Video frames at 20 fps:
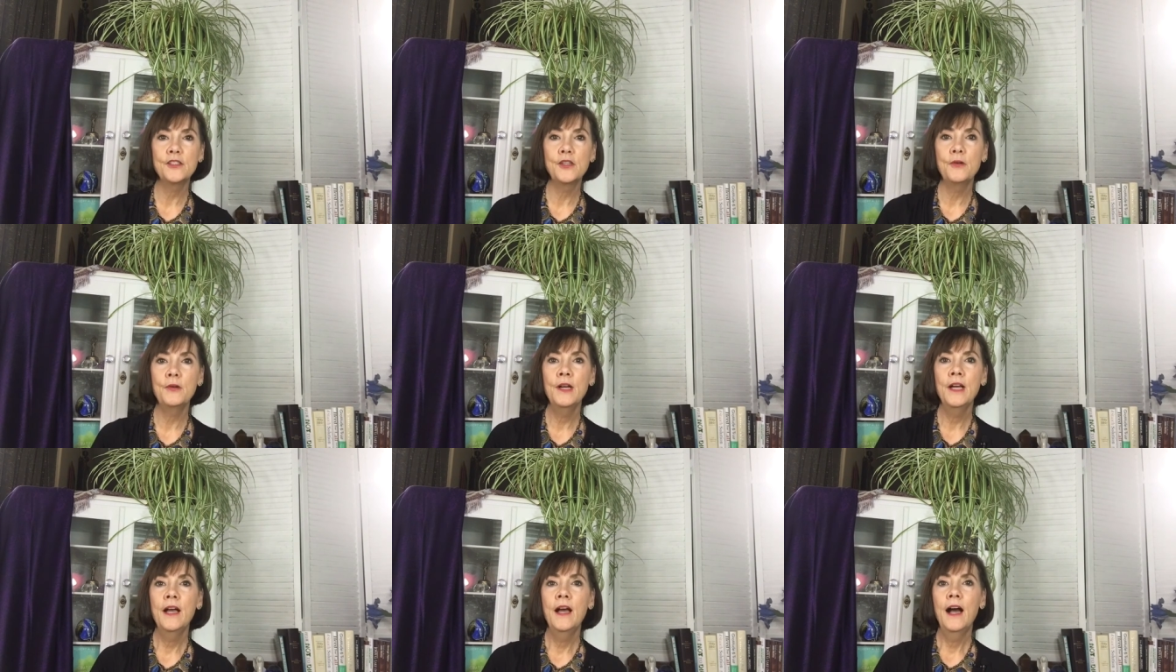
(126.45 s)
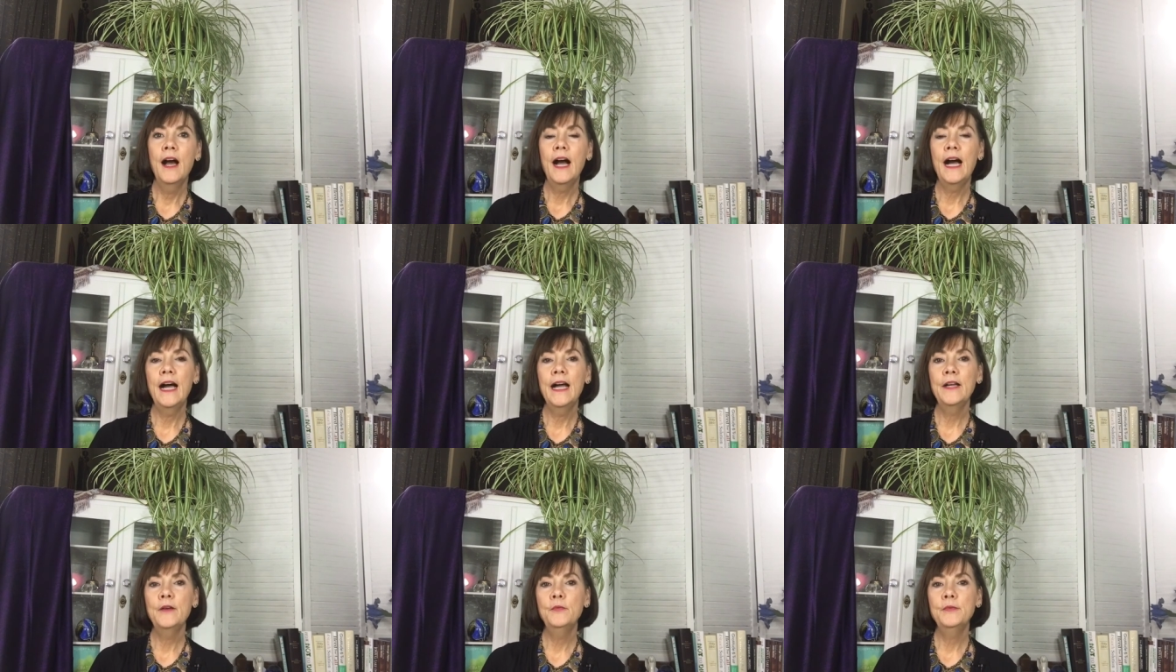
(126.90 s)
So
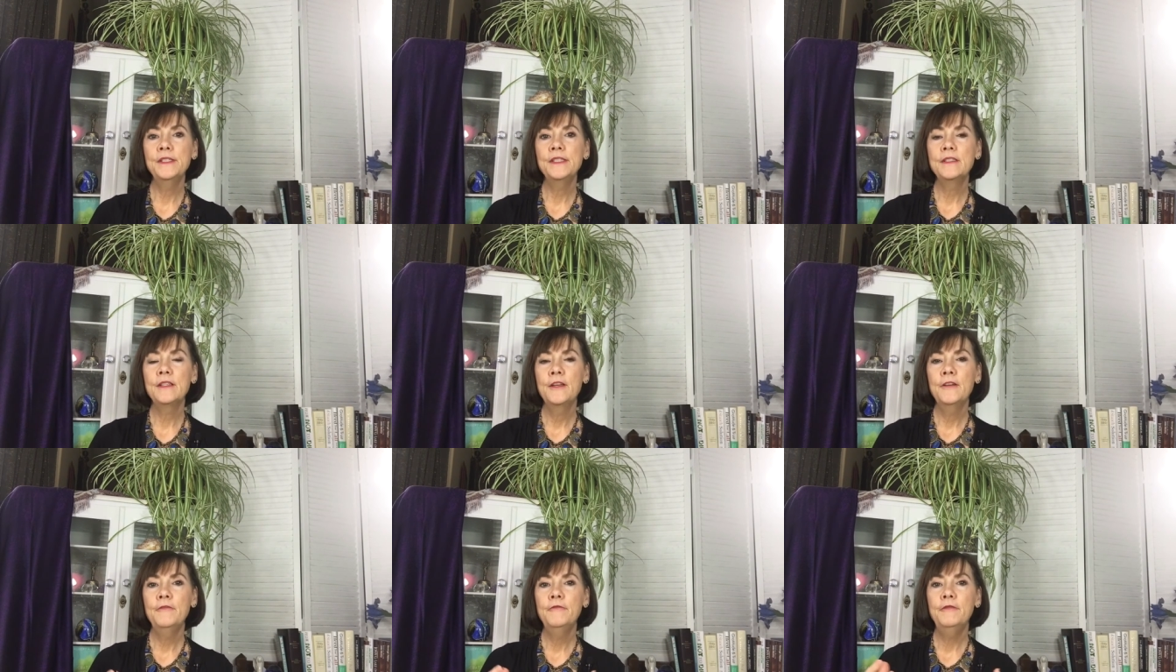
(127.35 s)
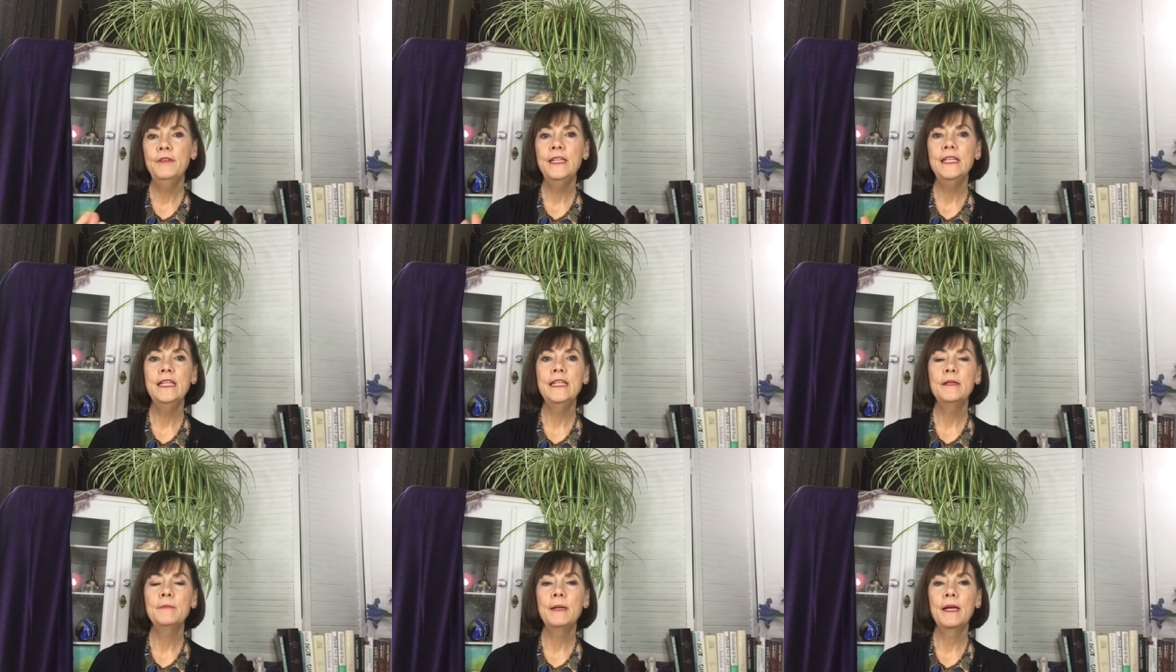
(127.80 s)
I was
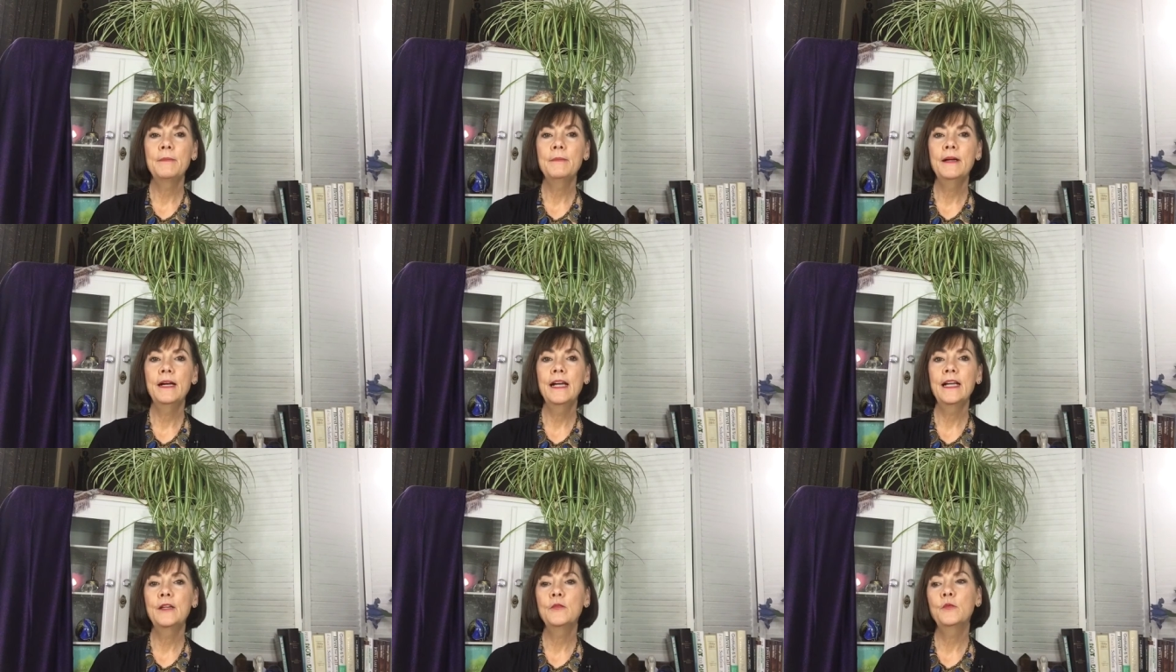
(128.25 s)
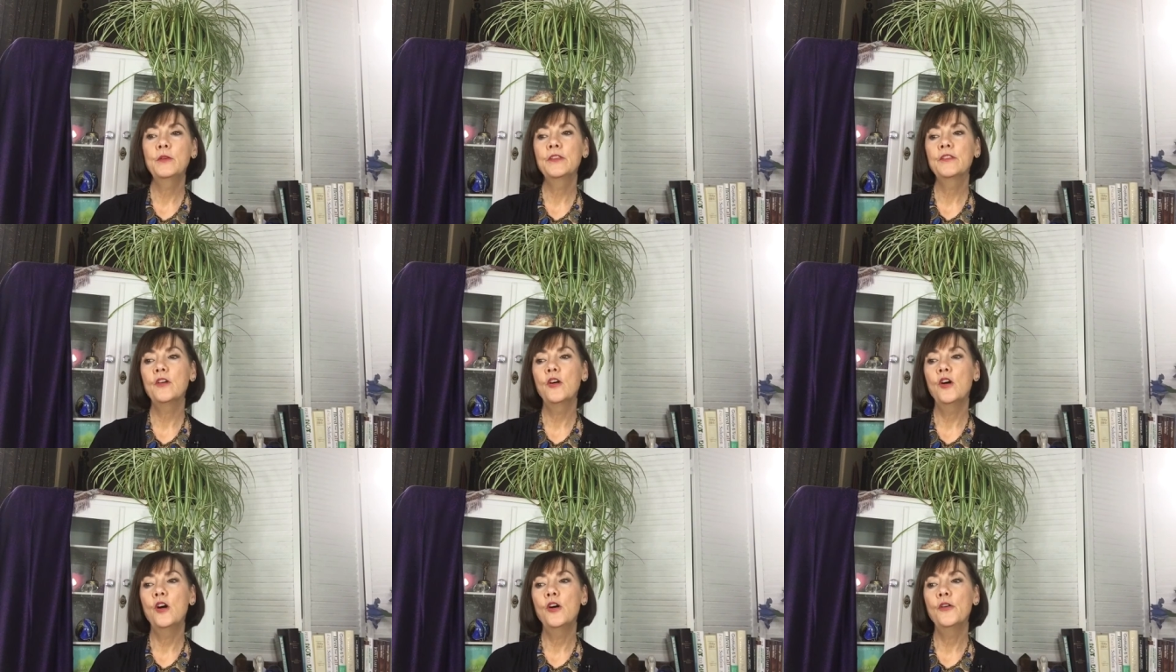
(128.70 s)
feeding my mind
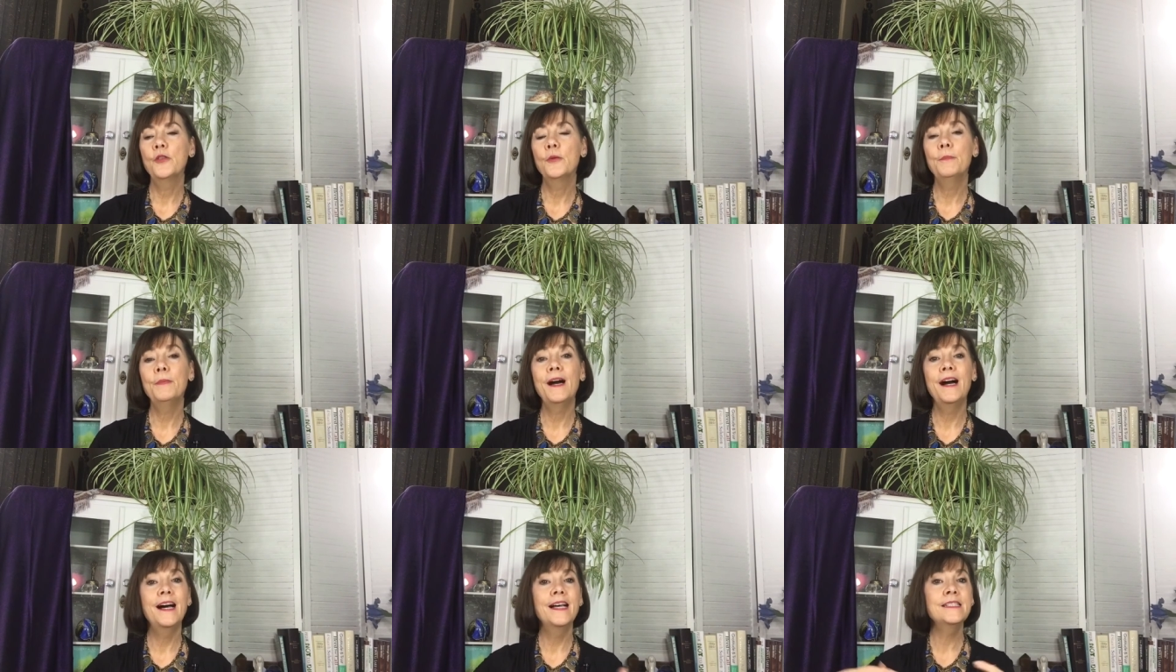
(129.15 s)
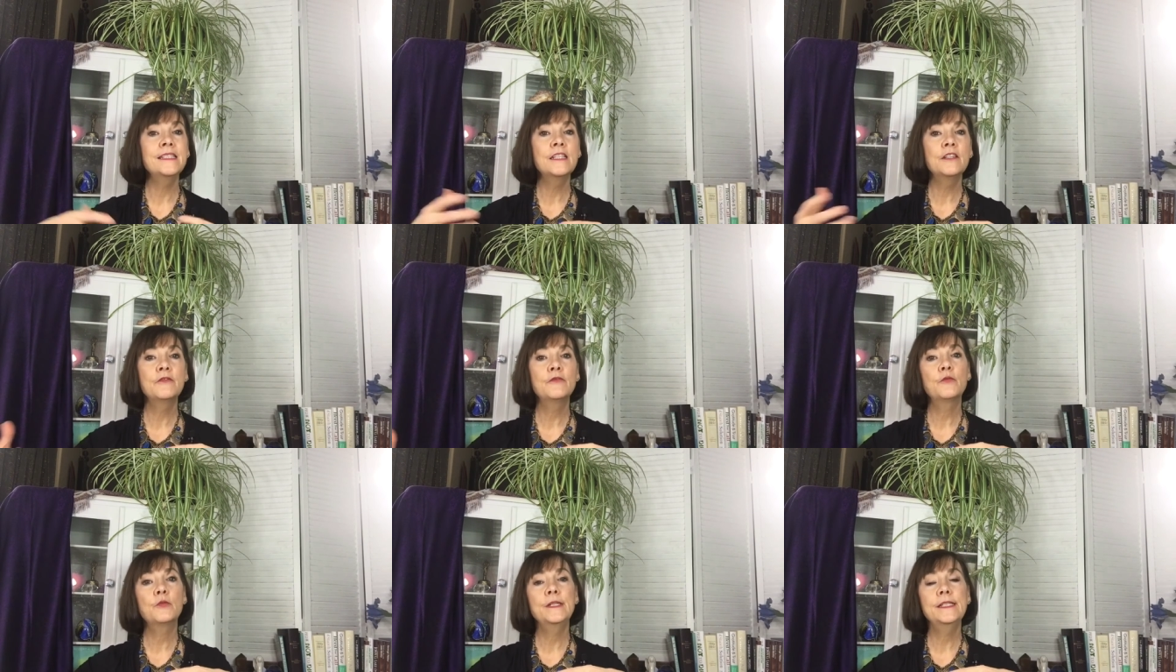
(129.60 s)
with all the
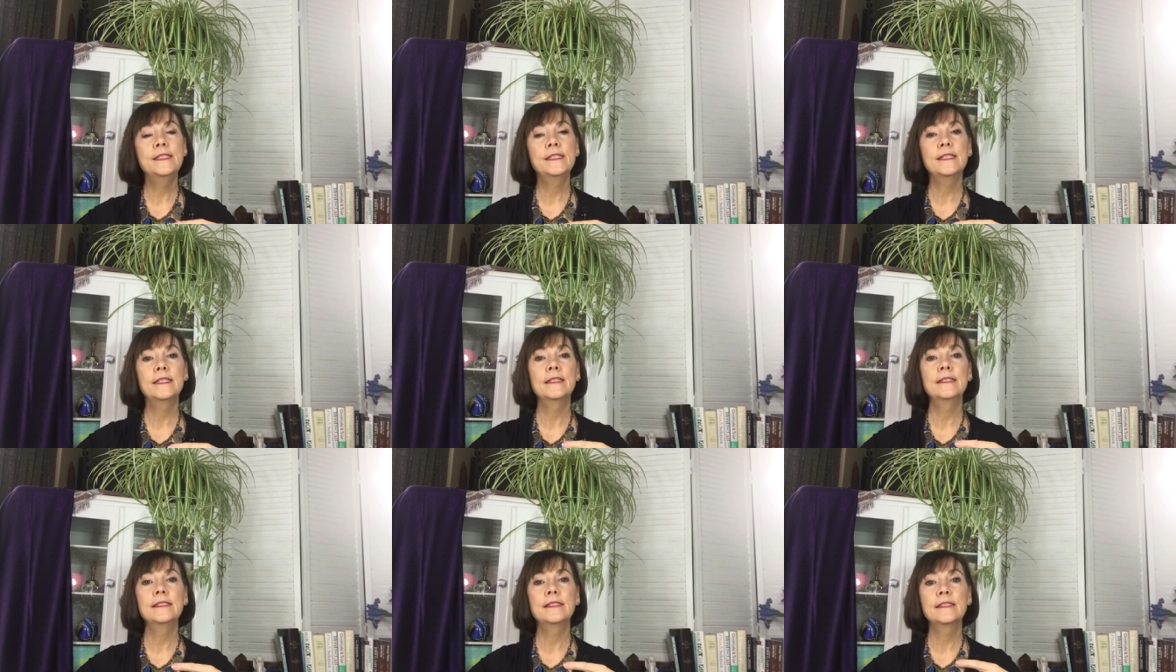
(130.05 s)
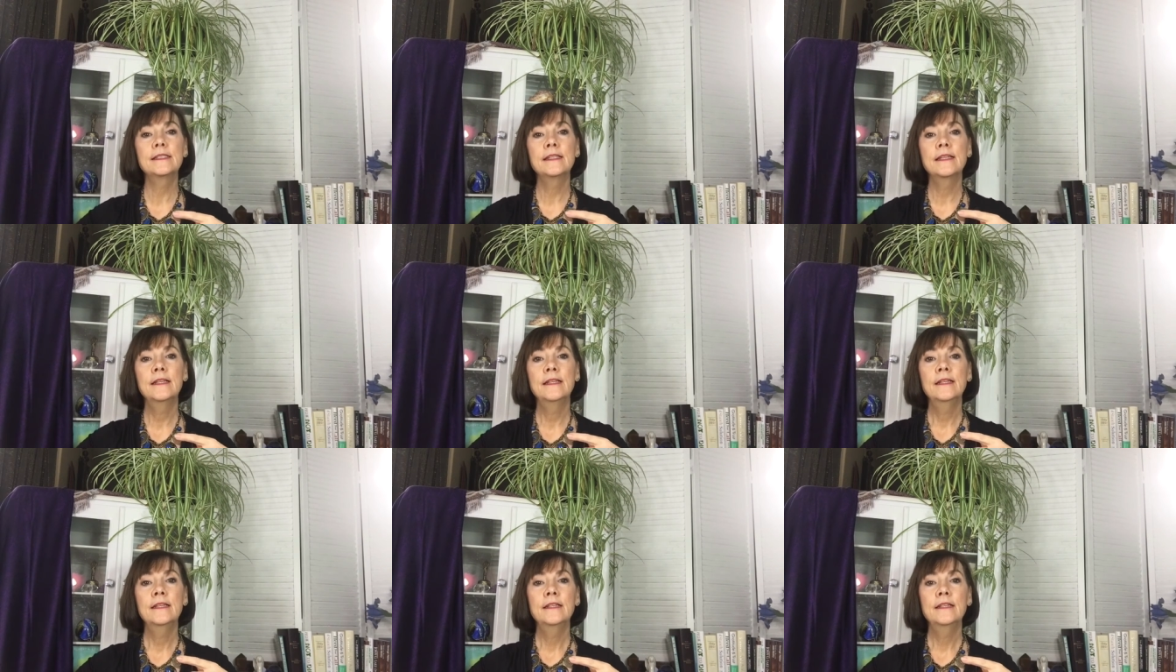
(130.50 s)
positive reasons